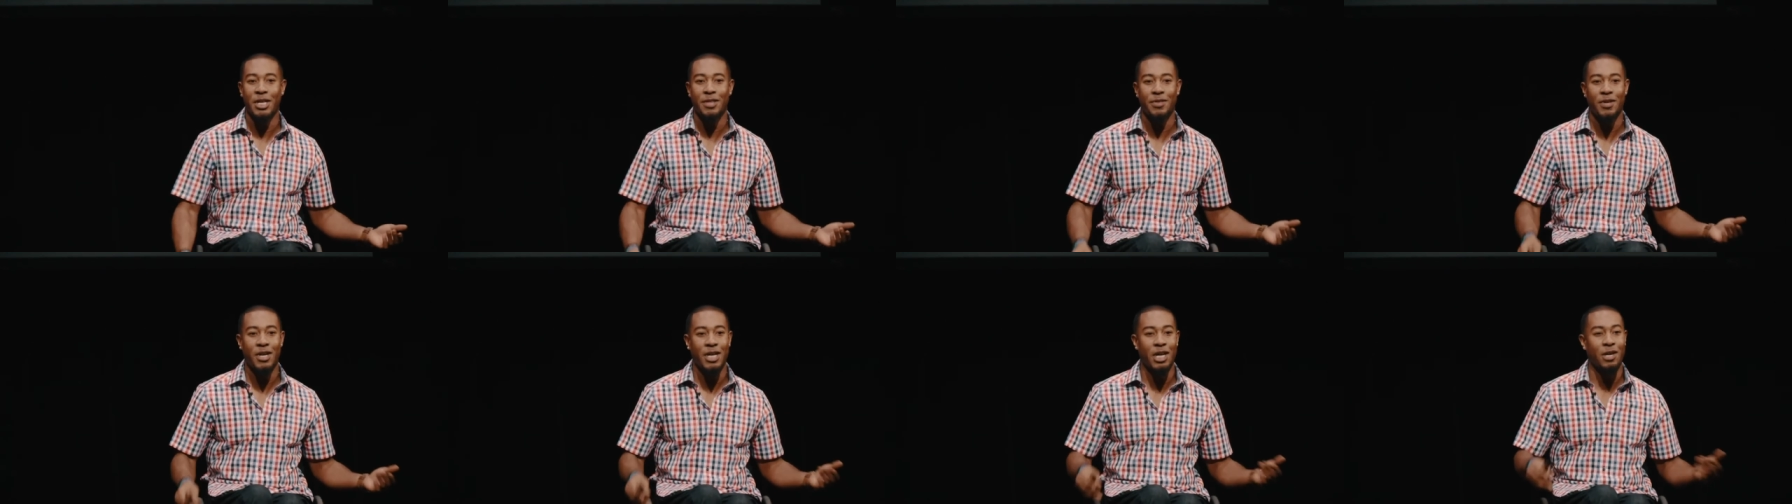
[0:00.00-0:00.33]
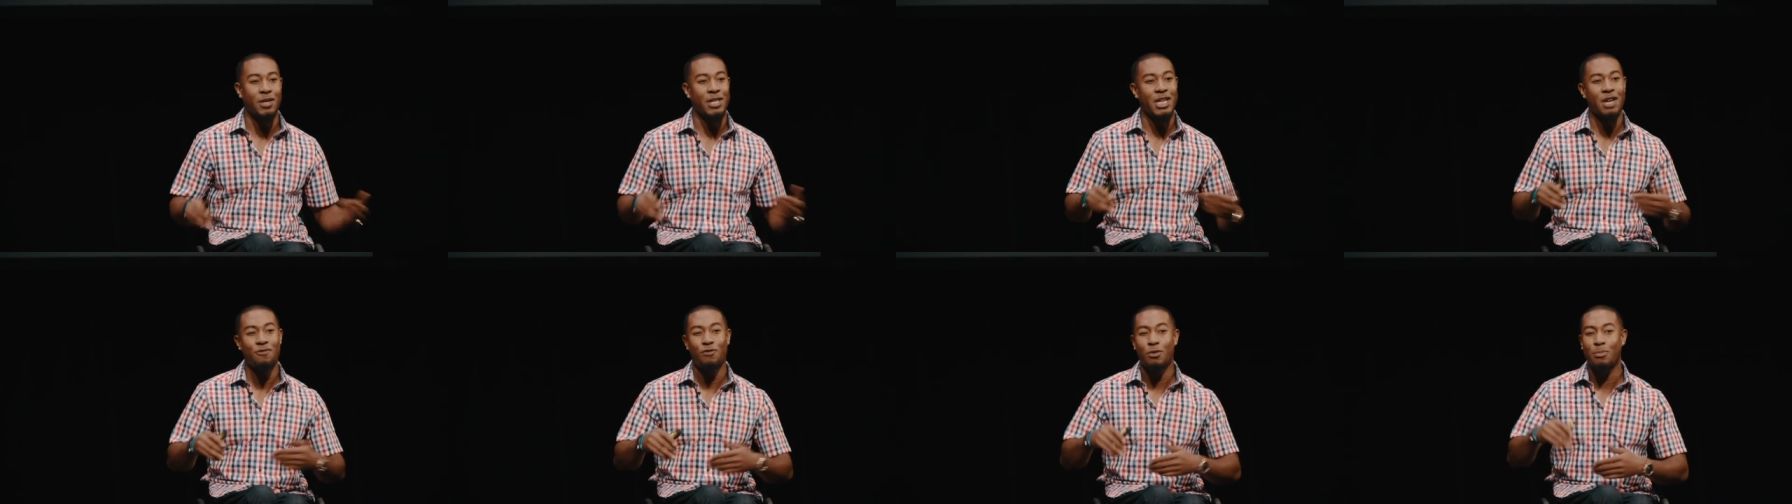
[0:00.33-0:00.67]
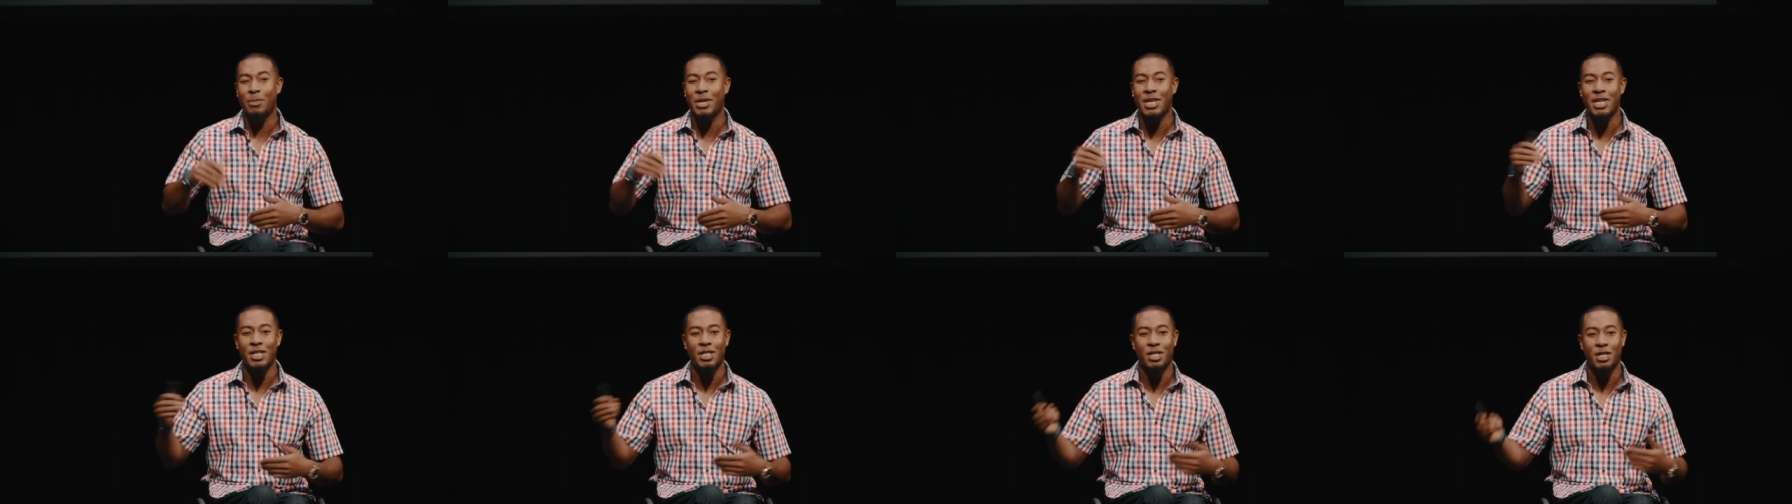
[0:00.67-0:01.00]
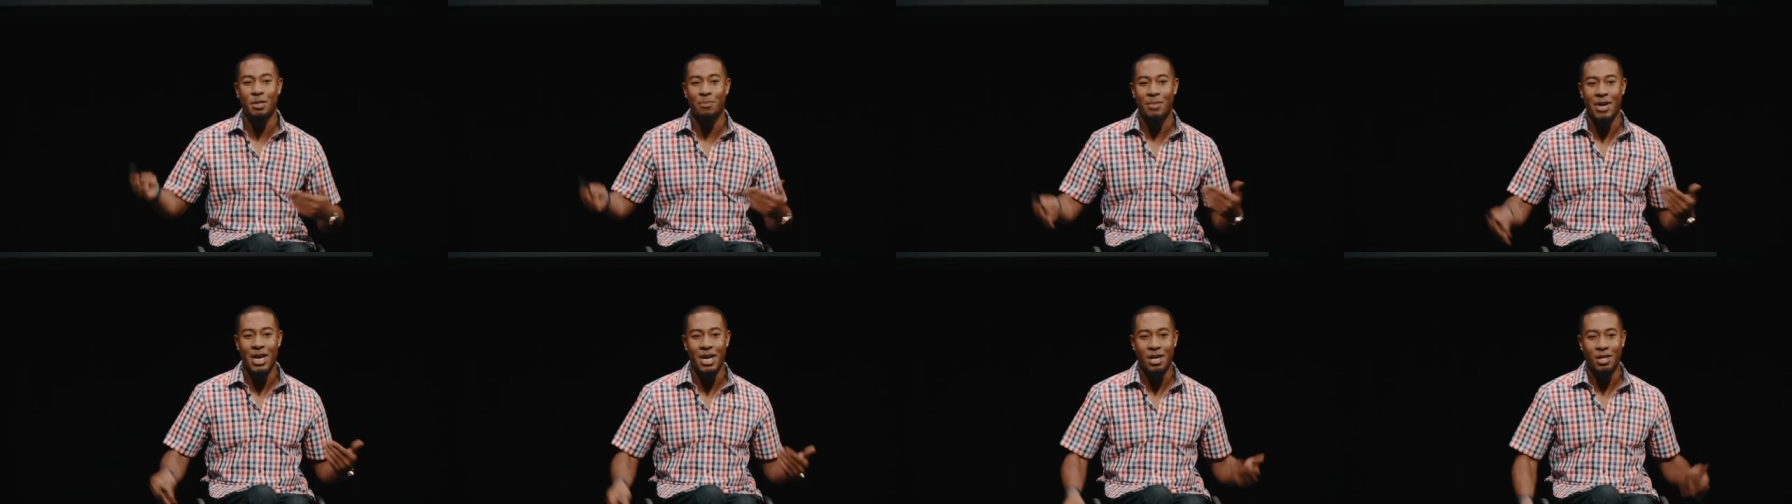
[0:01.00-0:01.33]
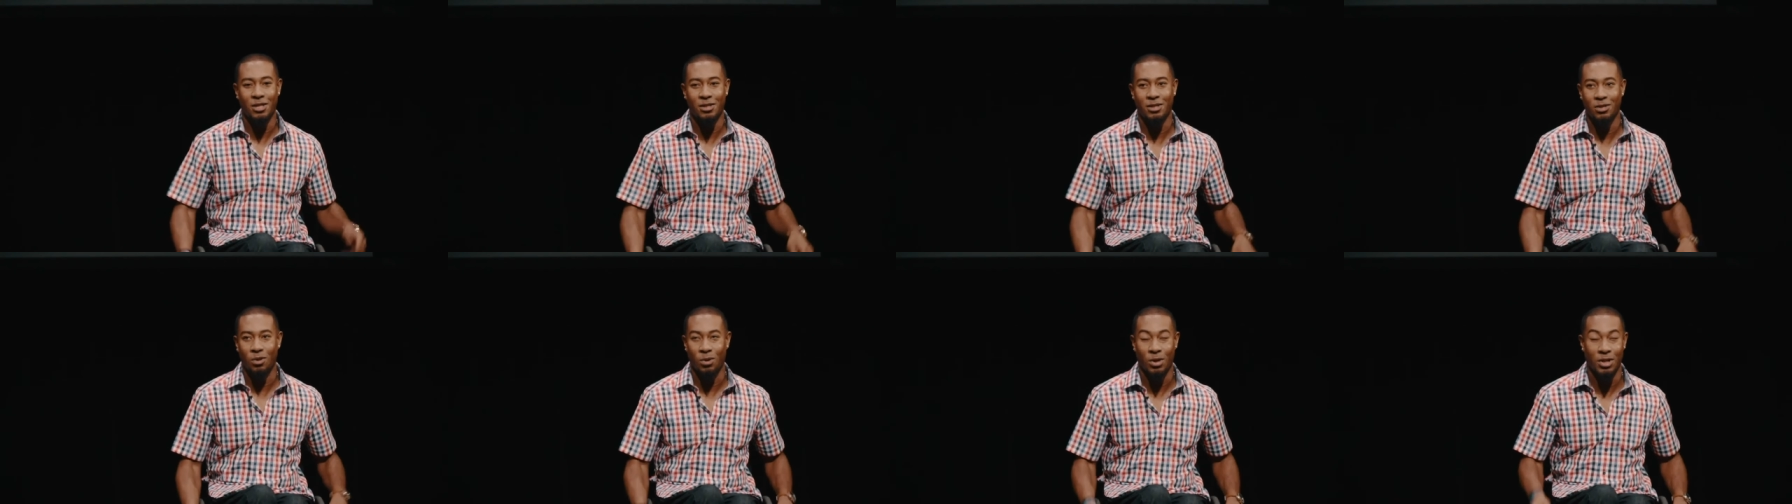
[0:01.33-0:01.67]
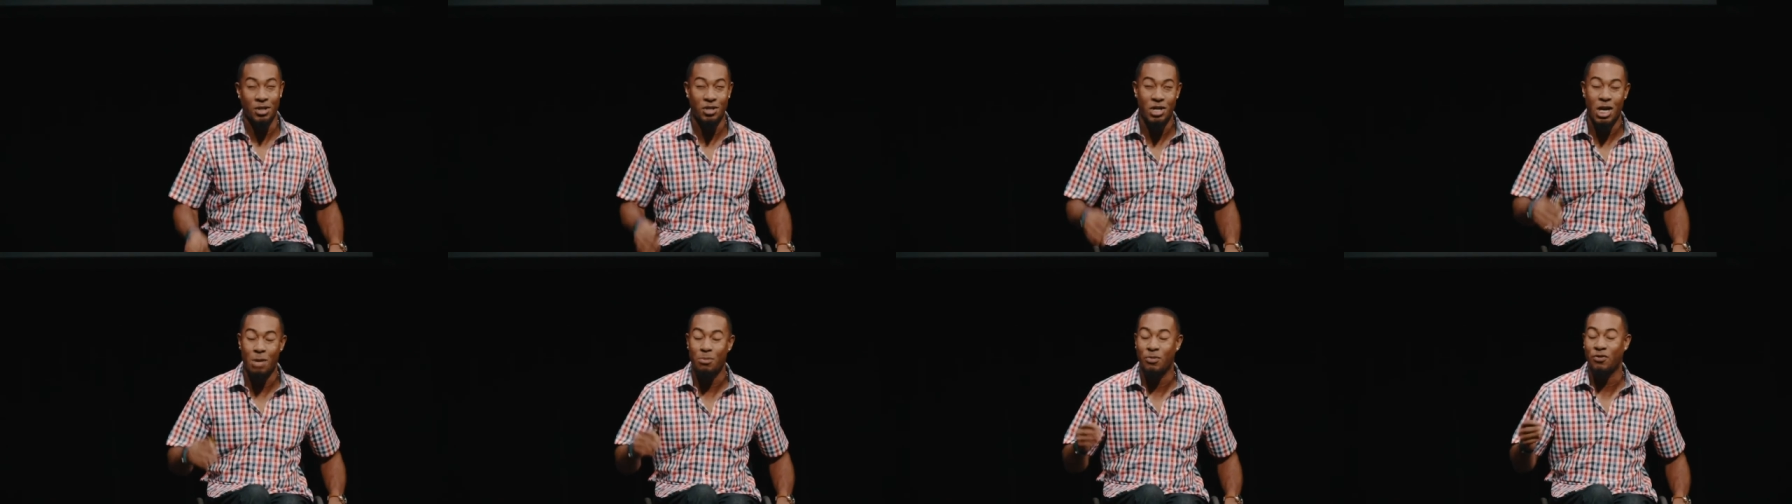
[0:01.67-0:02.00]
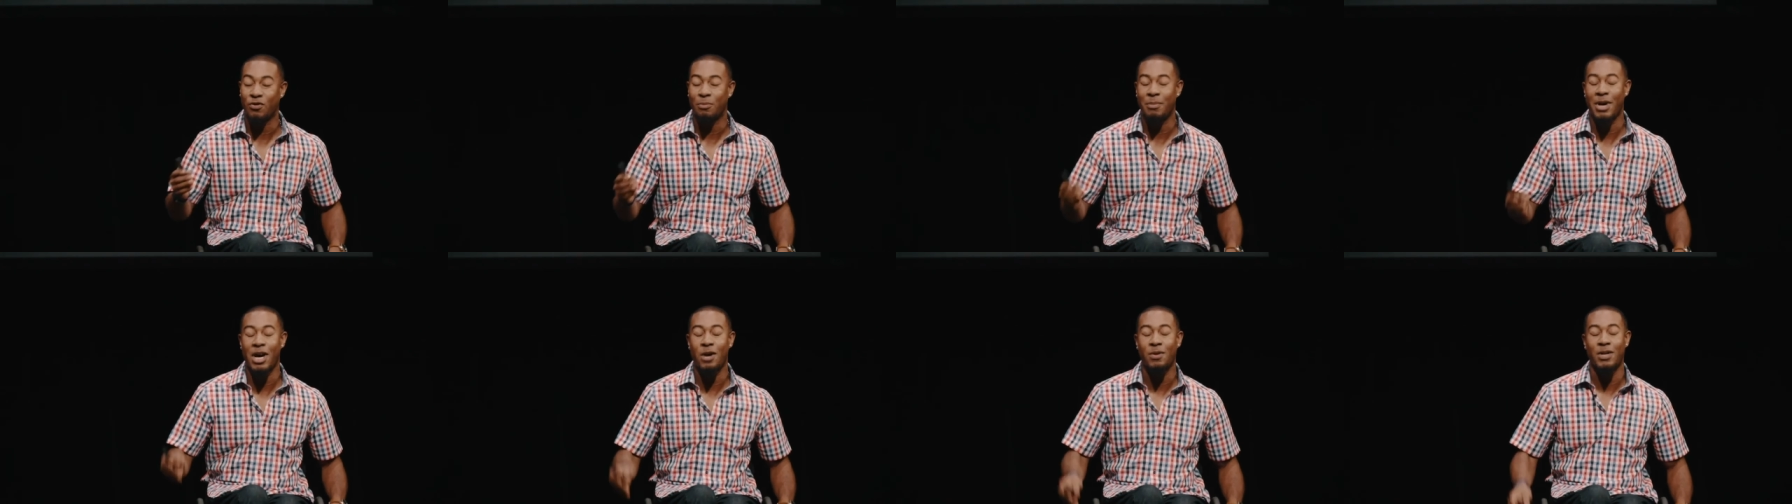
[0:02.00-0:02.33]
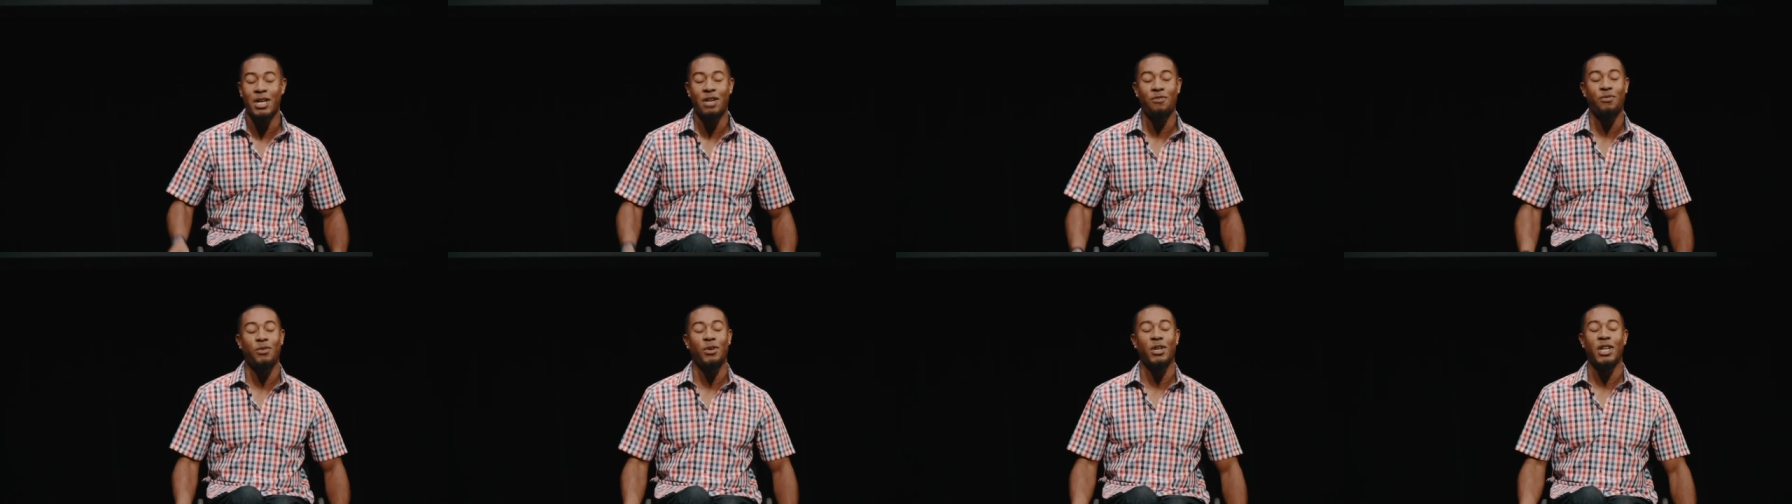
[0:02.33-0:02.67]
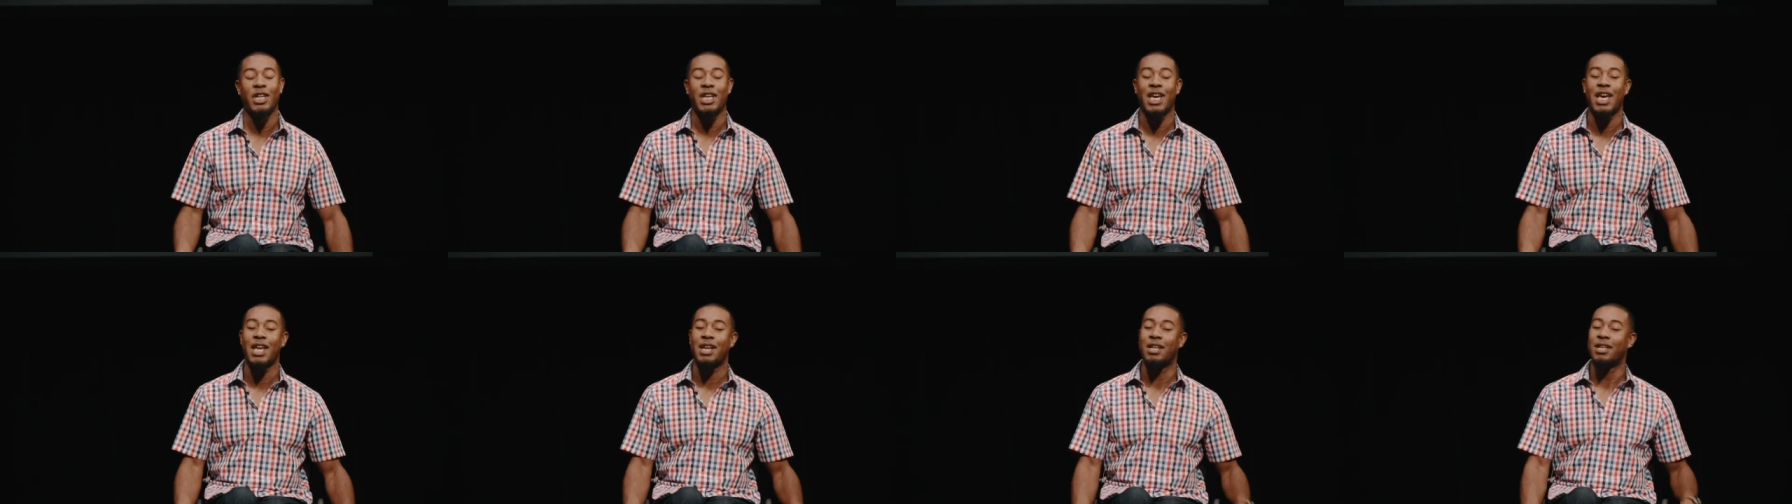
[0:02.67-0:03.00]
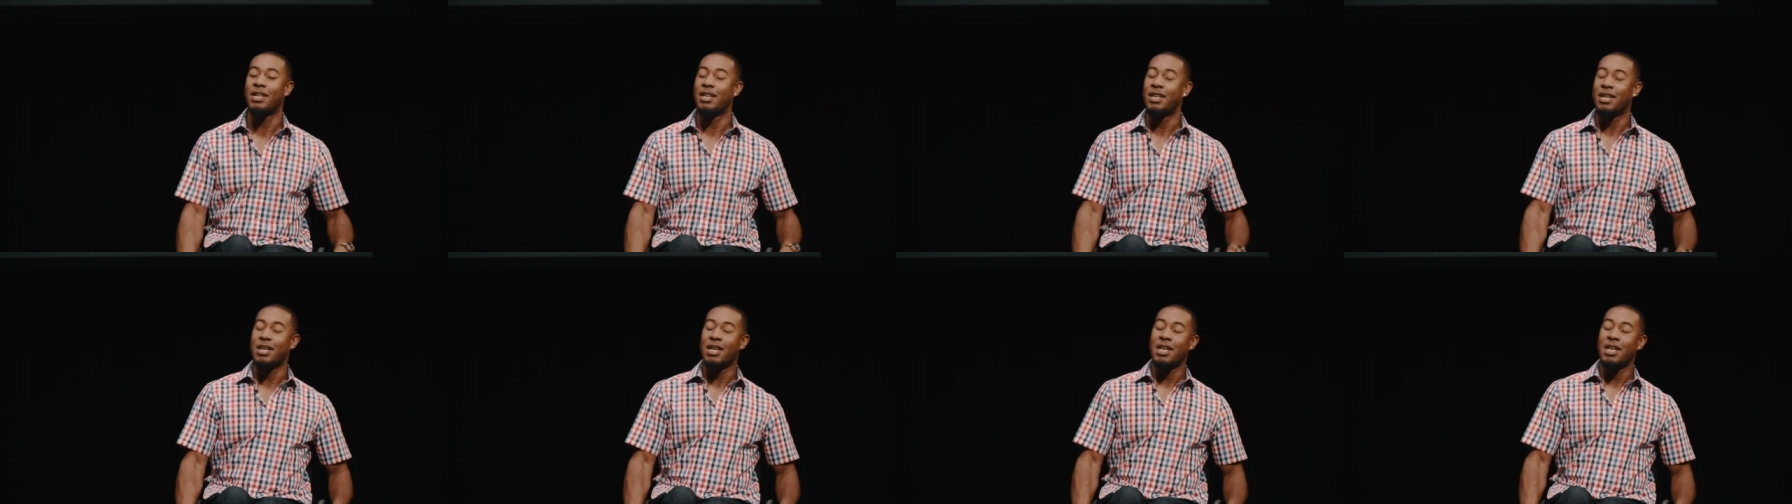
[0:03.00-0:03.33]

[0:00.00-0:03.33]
And I thought I'd never make it to the back or the top of a mountain ever again.